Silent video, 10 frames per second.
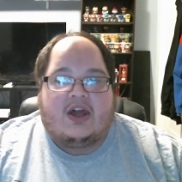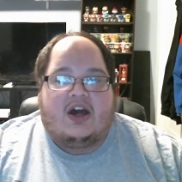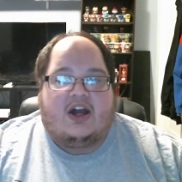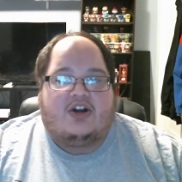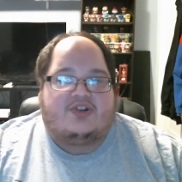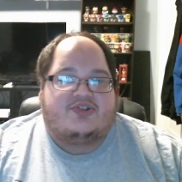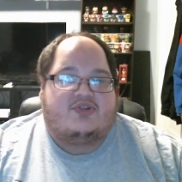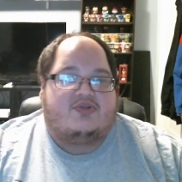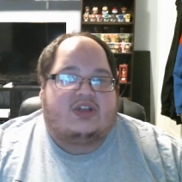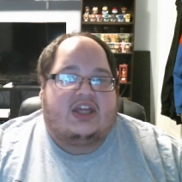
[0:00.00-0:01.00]
I'm
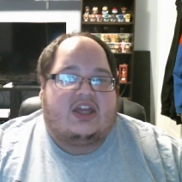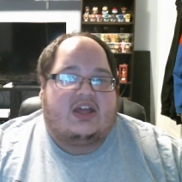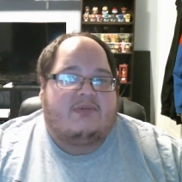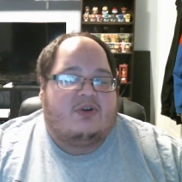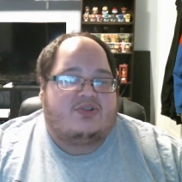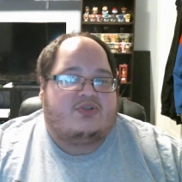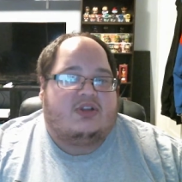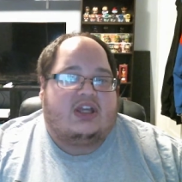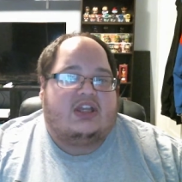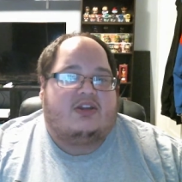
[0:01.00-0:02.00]
also
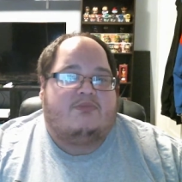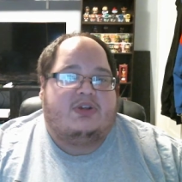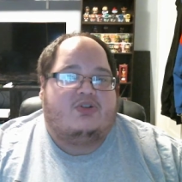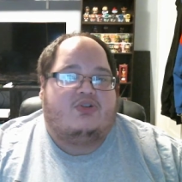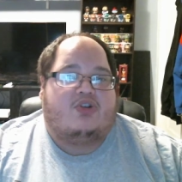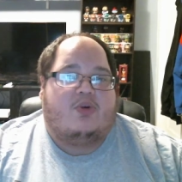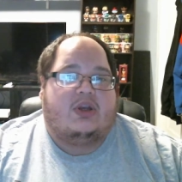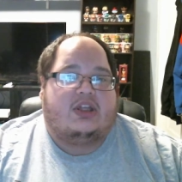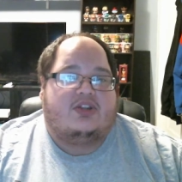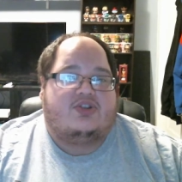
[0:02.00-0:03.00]
liking the build
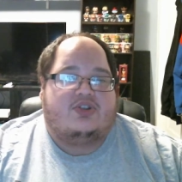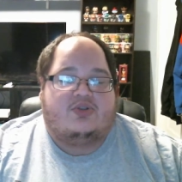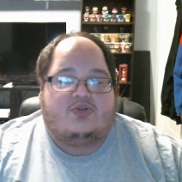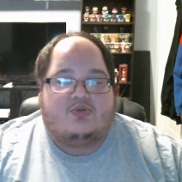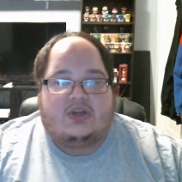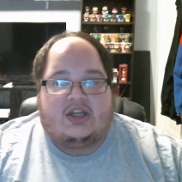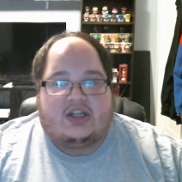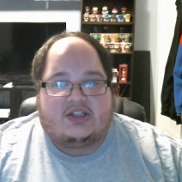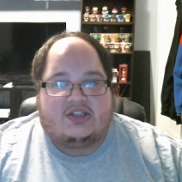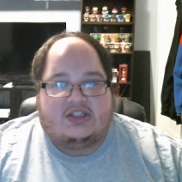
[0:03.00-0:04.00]
going into
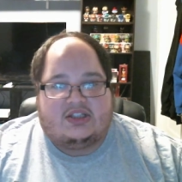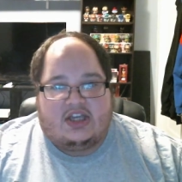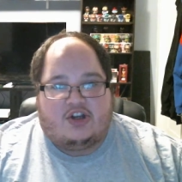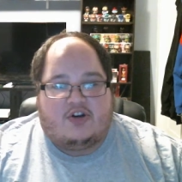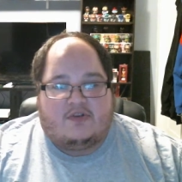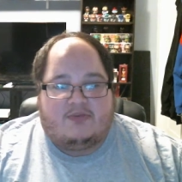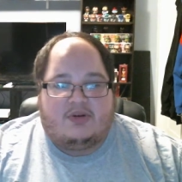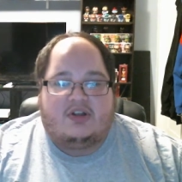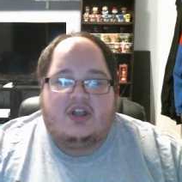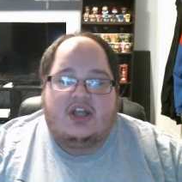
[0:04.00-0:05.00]
NXT TakeOver,
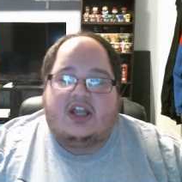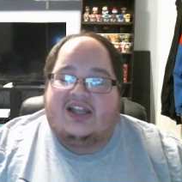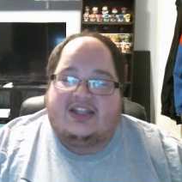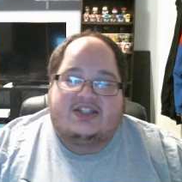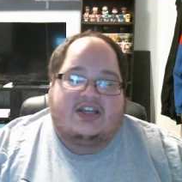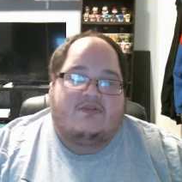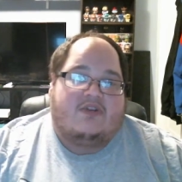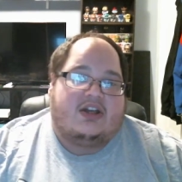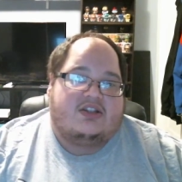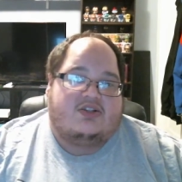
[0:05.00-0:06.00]
but let's get
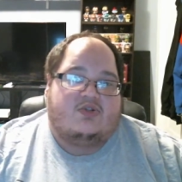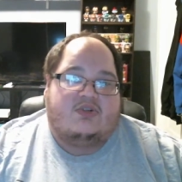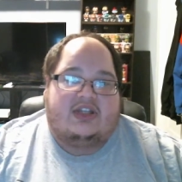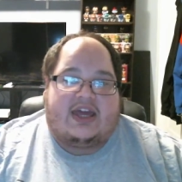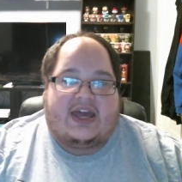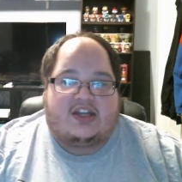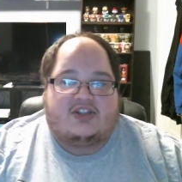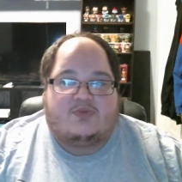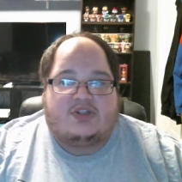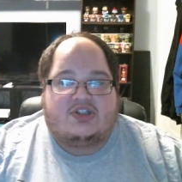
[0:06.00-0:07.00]
right to the
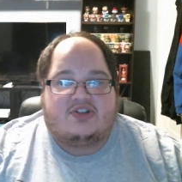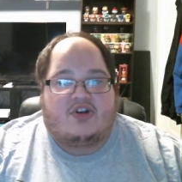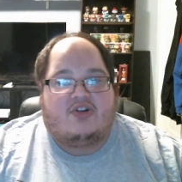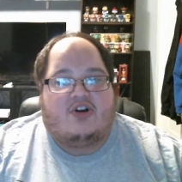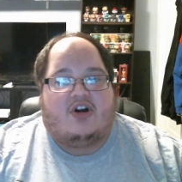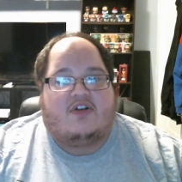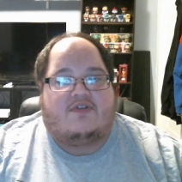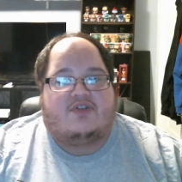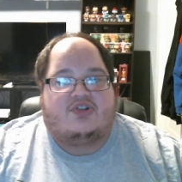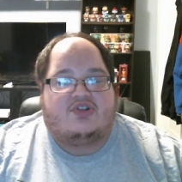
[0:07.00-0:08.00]
action. We start
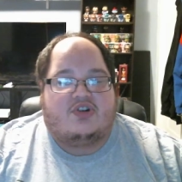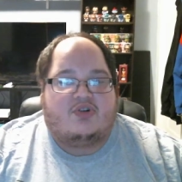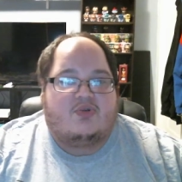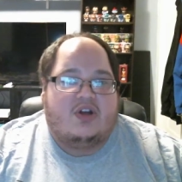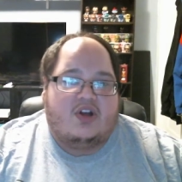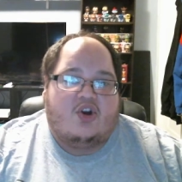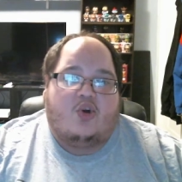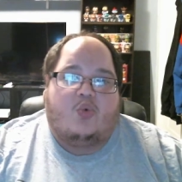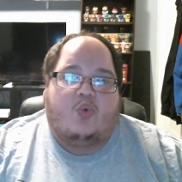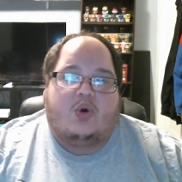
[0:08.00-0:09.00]
off the show
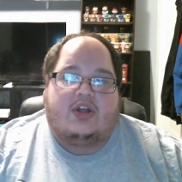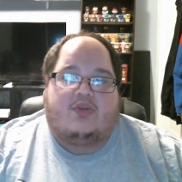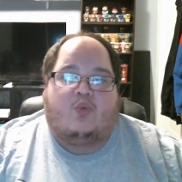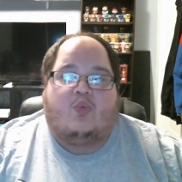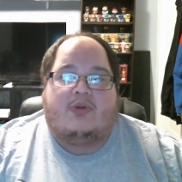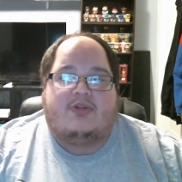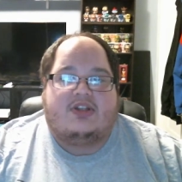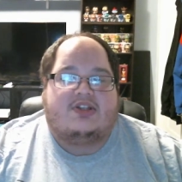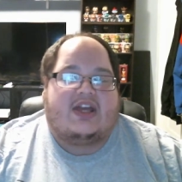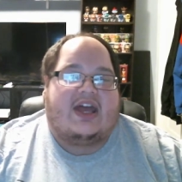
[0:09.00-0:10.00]
with
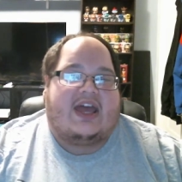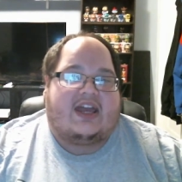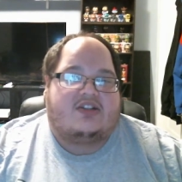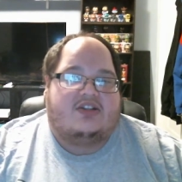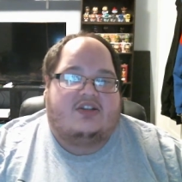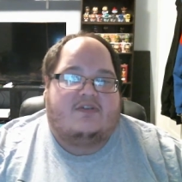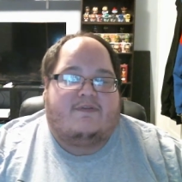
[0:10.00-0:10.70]
women's action.